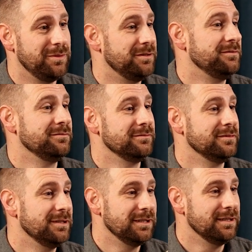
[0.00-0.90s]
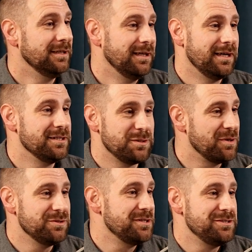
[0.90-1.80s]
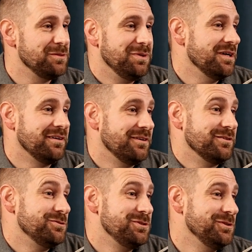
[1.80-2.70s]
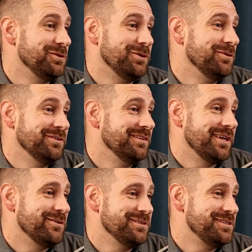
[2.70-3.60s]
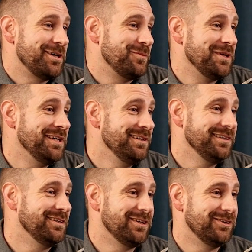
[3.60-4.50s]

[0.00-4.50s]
And I suppose I should be on others too. They always tell me, you know.